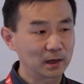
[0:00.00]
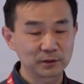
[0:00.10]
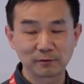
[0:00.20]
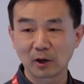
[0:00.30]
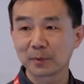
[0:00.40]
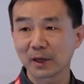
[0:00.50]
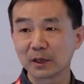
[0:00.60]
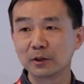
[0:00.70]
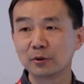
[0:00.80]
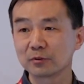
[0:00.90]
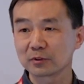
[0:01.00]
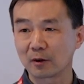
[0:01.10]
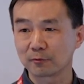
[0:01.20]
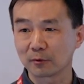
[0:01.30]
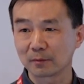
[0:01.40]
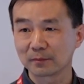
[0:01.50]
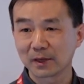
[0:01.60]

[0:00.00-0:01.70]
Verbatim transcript: developing any new software,